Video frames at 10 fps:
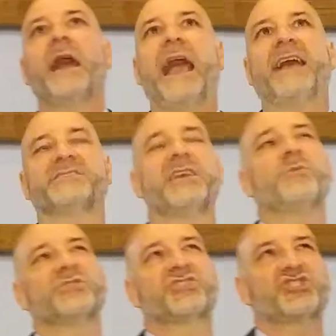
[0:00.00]
as he
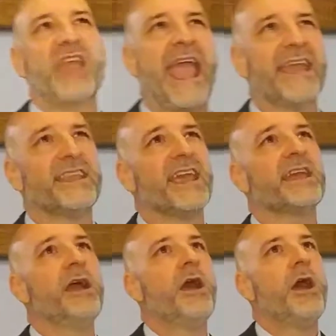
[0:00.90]
was
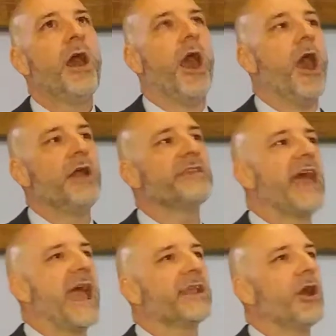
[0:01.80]
standing on
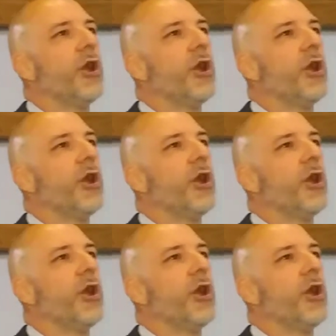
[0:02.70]
that